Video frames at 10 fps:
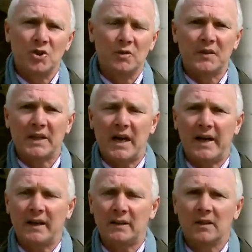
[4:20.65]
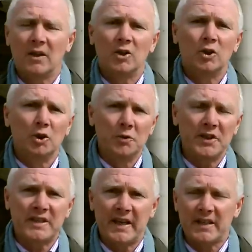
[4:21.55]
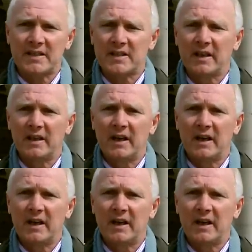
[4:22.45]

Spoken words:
juvenile, lunatics,